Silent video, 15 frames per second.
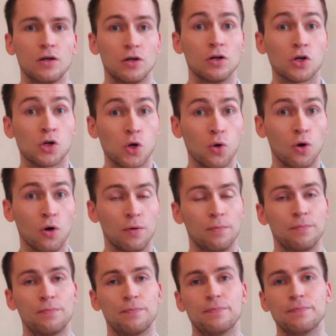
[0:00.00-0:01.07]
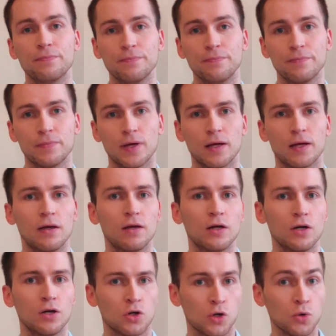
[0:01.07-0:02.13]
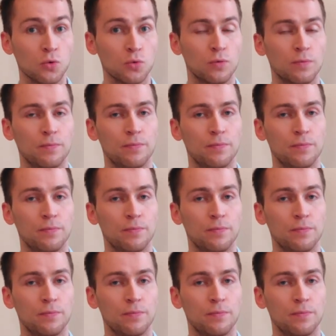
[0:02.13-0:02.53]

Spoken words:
ro, ru,